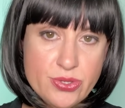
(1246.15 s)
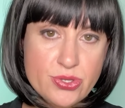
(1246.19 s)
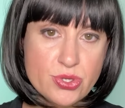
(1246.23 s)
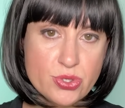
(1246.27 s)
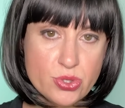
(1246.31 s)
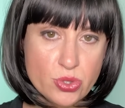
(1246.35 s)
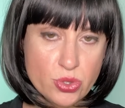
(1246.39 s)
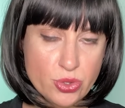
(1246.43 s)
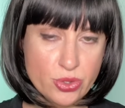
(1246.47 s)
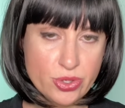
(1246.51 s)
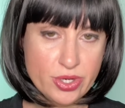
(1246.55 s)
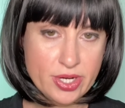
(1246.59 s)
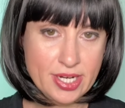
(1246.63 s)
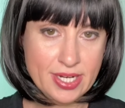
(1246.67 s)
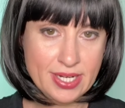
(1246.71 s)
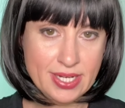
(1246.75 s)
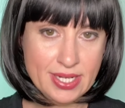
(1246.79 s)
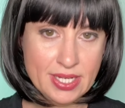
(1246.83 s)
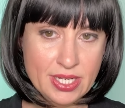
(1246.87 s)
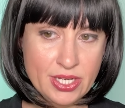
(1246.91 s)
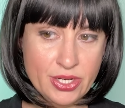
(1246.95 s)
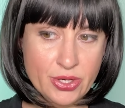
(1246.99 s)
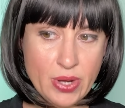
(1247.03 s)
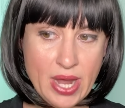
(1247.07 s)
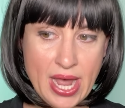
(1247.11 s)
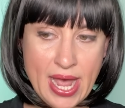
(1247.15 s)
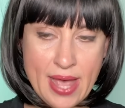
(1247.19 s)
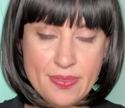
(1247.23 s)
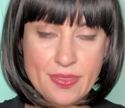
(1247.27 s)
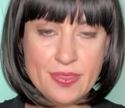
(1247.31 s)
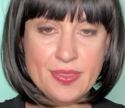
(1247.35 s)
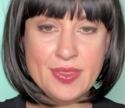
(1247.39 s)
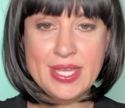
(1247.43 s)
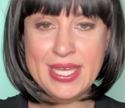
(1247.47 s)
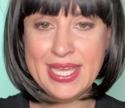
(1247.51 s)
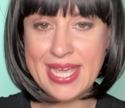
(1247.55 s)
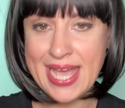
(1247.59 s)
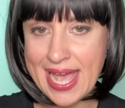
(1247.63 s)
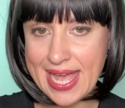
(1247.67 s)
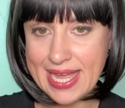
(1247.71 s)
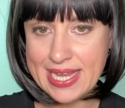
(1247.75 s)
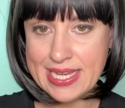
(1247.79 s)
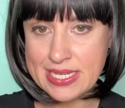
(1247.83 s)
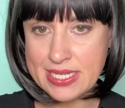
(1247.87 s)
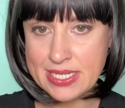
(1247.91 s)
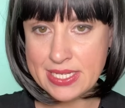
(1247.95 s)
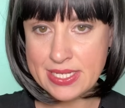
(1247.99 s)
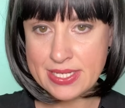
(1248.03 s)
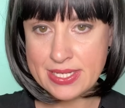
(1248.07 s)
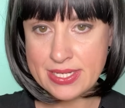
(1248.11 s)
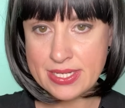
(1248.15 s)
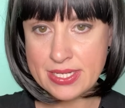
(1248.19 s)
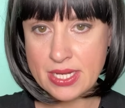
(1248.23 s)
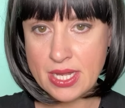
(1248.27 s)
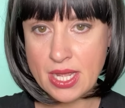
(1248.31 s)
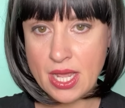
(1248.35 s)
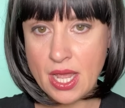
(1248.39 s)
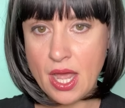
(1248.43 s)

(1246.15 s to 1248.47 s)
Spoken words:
story, at the end,